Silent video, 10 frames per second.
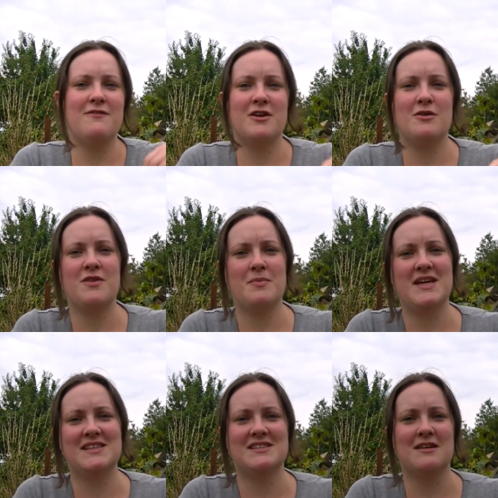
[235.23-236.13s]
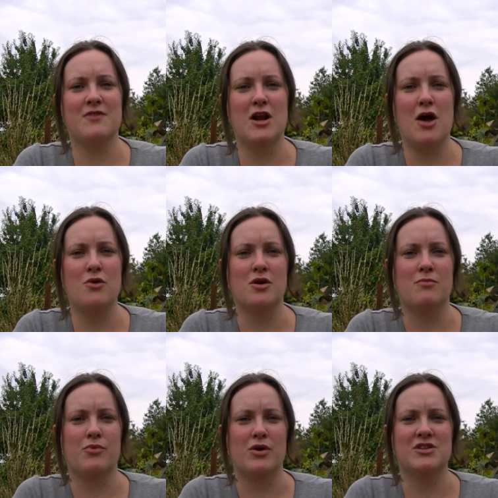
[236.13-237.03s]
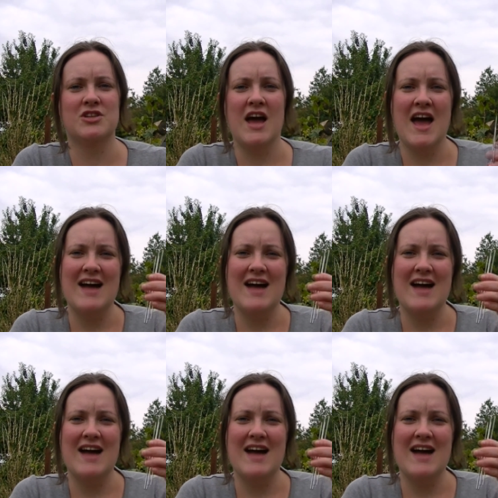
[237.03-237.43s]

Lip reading: a few of the pieces of the Logan bush